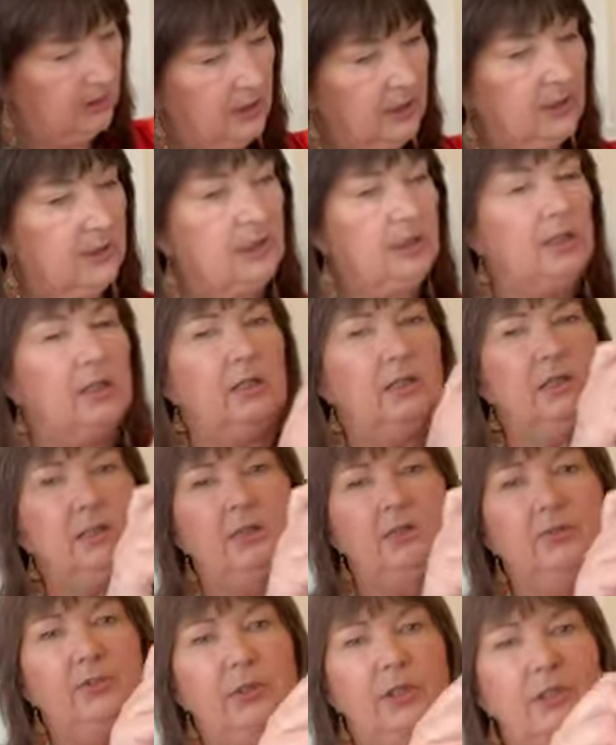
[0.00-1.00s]
I don't
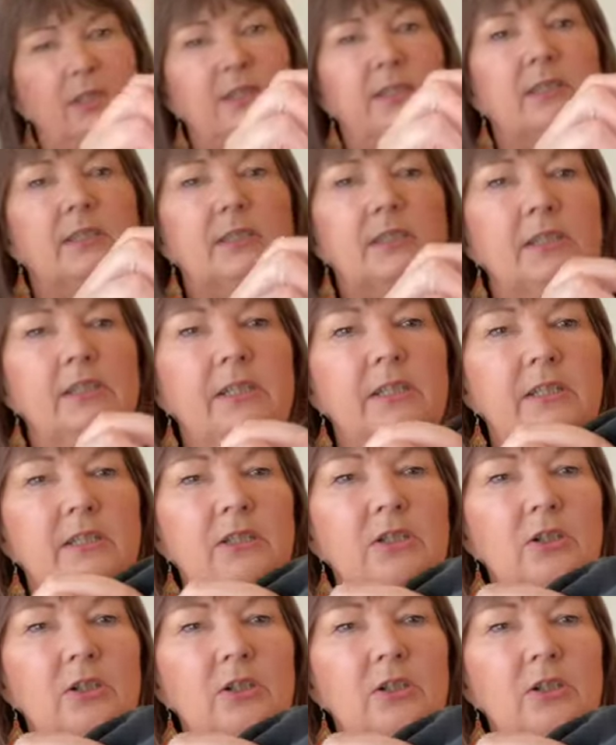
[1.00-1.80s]
know if you can see, it's